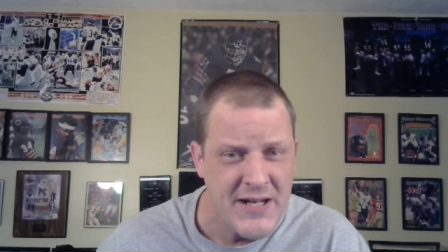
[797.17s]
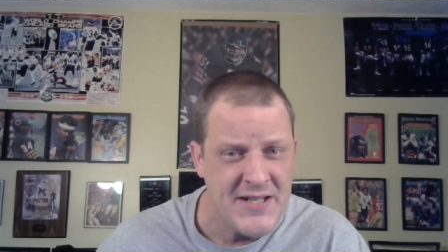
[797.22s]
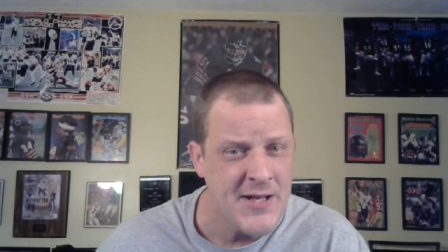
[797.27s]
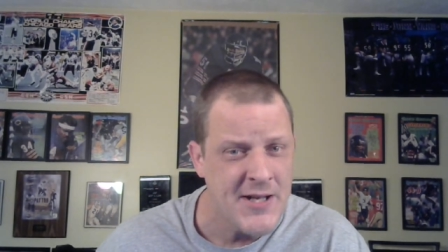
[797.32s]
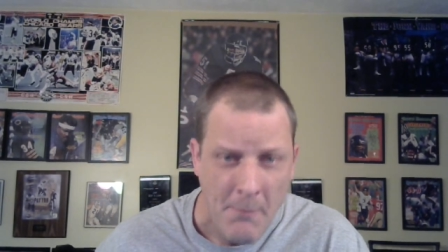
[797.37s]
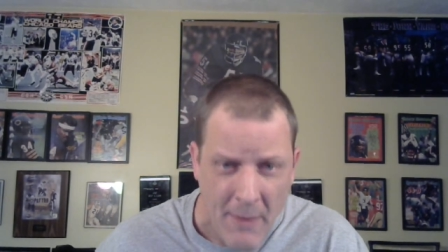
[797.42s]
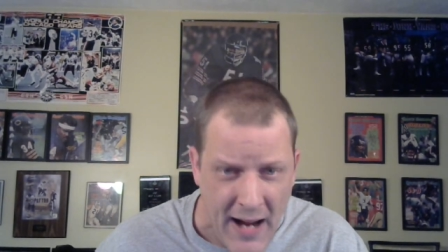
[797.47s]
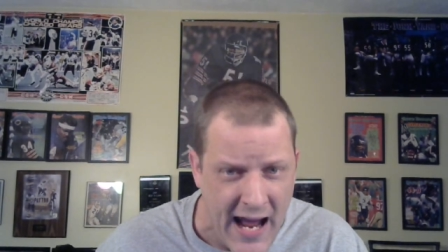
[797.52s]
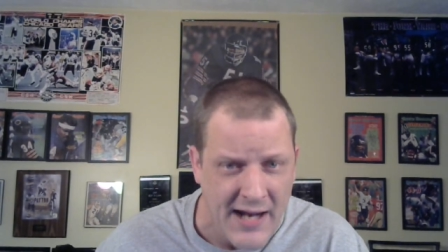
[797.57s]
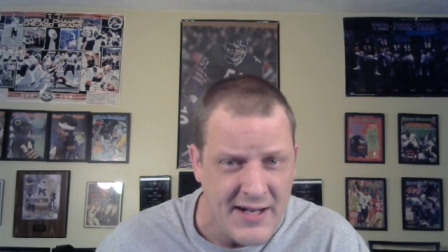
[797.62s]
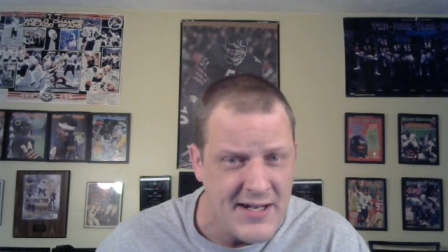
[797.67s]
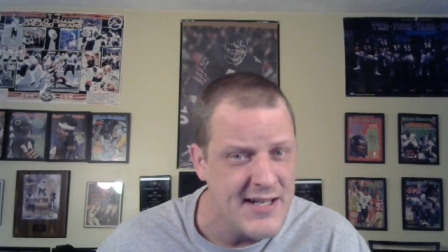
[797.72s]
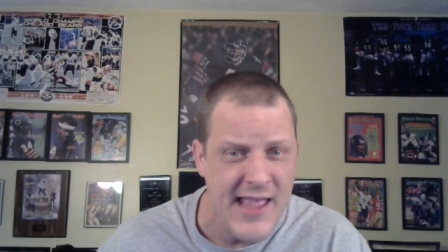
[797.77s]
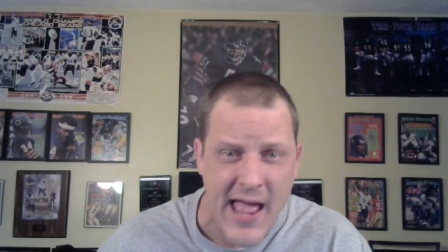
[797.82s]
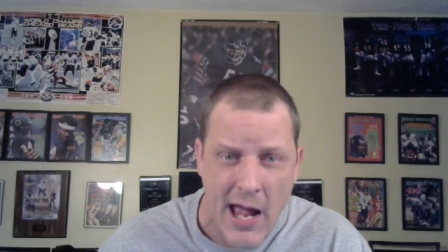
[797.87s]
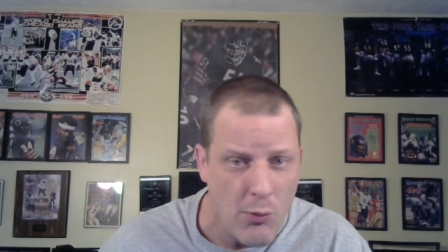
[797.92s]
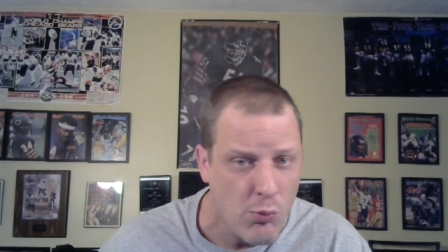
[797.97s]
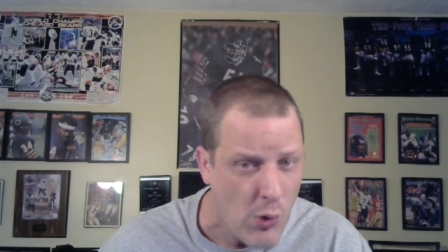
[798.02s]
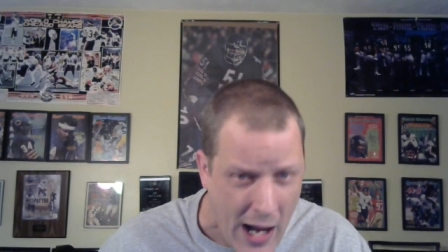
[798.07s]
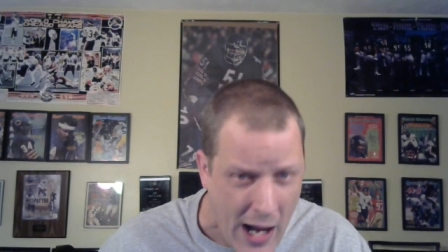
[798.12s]
be demanding
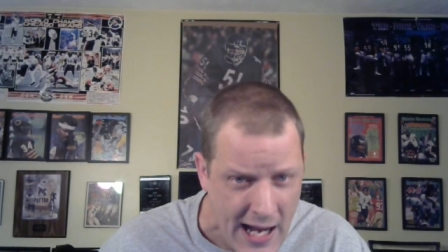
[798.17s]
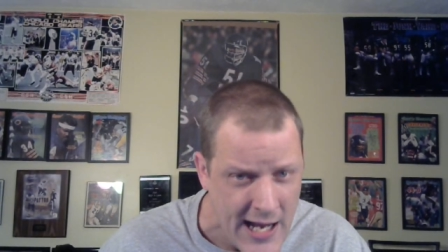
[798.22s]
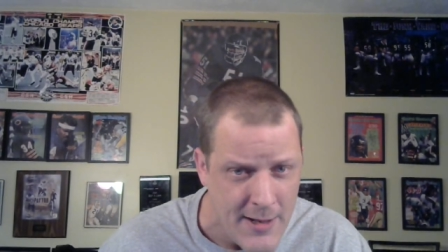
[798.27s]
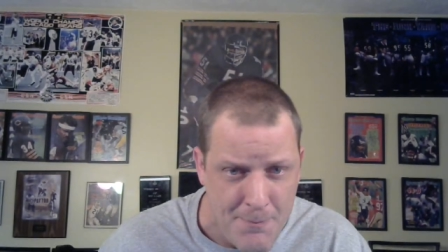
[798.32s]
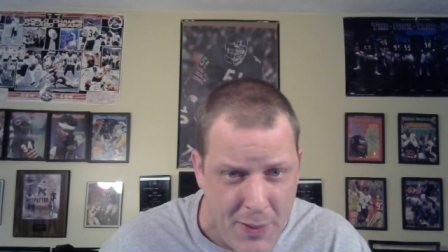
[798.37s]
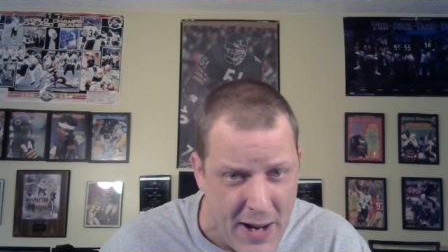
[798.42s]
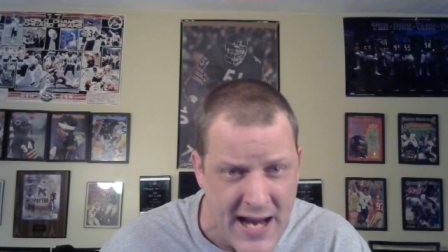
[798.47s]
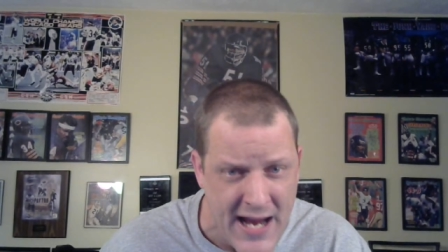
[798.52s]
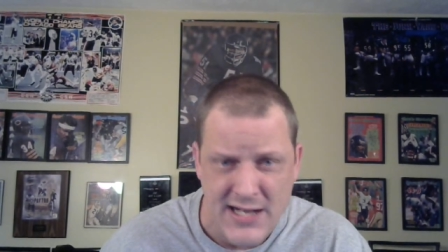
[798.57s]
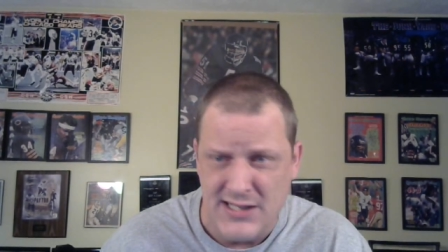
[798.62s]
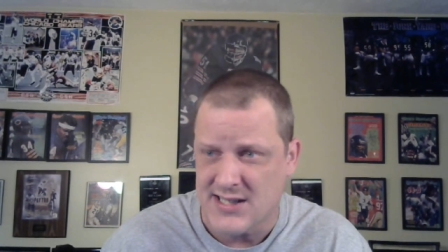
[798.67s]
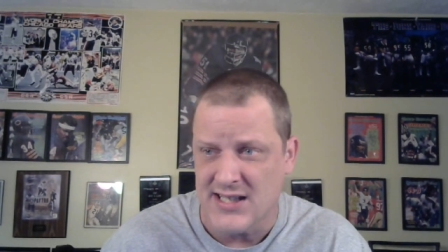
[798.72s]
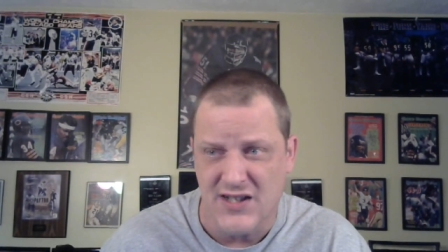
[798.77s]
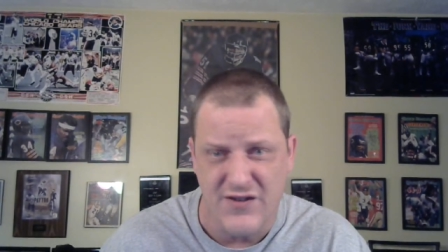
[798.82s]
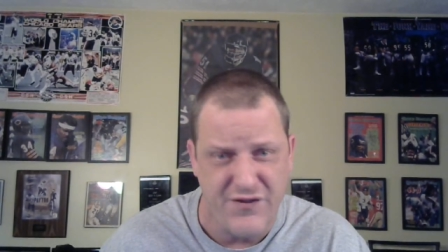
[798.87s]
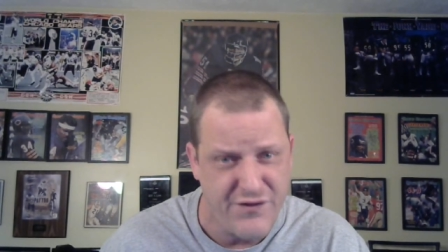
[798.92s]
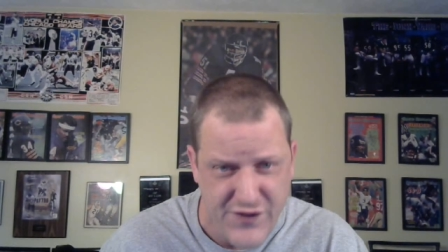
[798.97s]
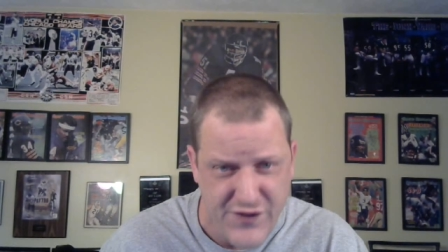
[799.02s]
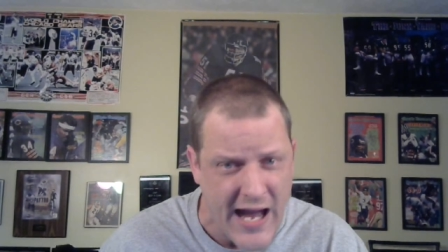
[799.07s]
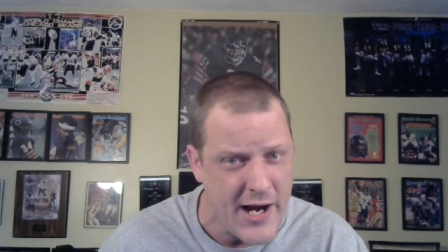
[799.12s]
that Ryan Pace
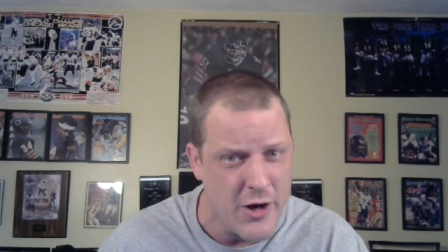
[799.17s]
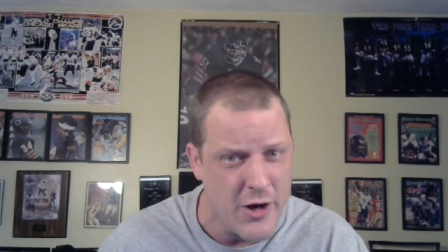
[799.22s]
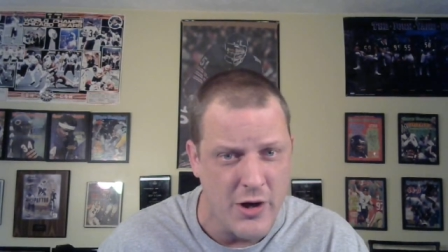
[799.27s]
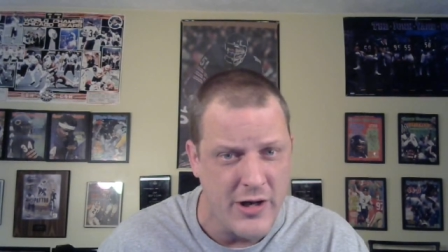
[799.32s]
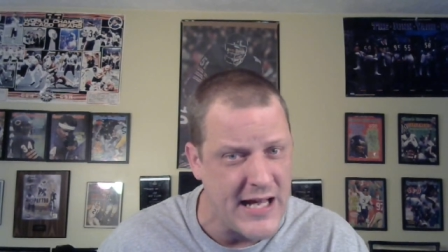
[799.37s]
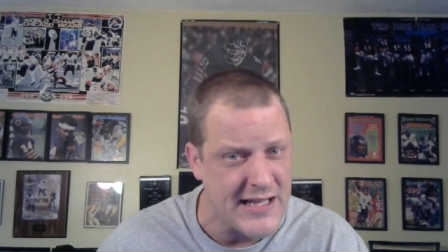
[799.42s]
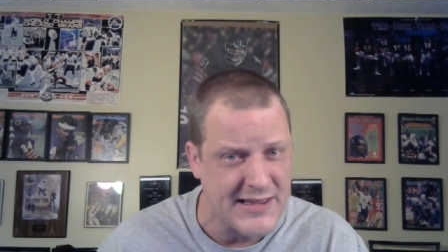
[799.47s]
is fired